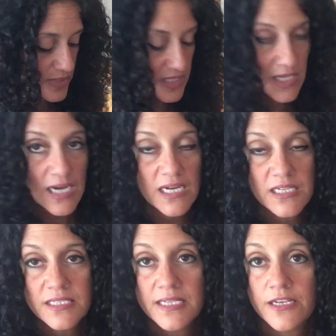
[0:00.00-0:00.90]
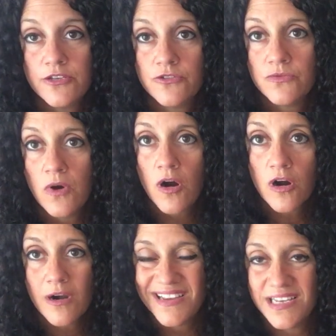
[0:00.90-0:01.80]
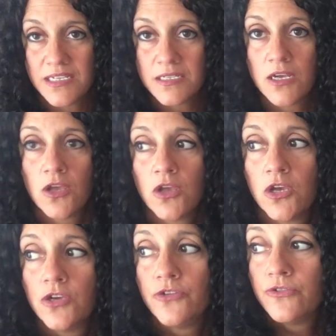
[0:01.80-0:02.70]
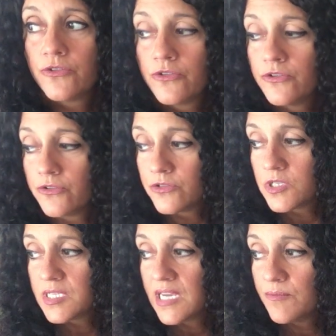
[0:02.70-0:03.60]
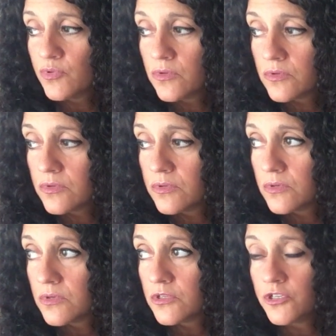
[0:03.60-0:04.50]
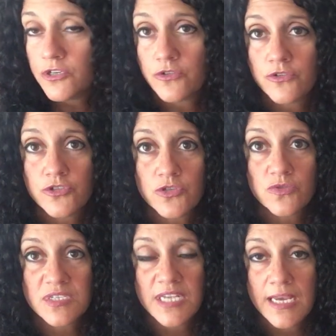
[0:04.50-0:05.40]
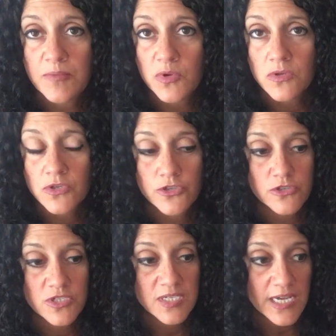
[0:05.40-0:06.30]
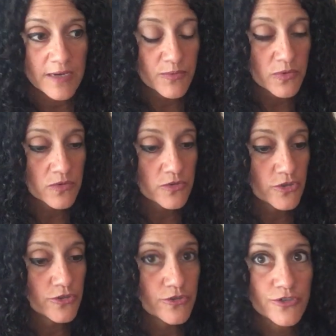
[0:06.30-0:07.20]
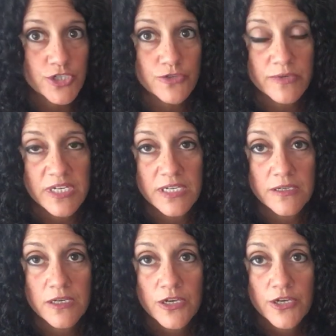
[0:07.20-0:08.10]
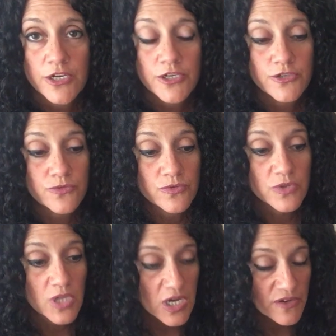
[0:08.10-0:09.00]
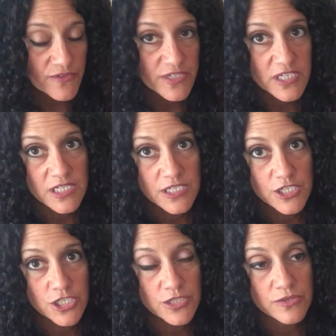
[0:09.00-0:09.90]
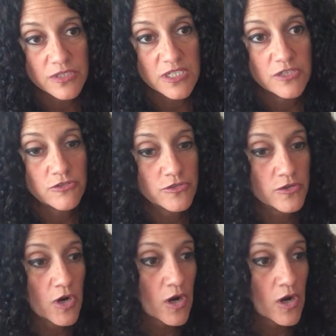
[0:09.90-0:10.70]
realize that you are it. You're, you're the stable, you know, you're so stable. You're stable, you're nurturing, you love unconditionally, you're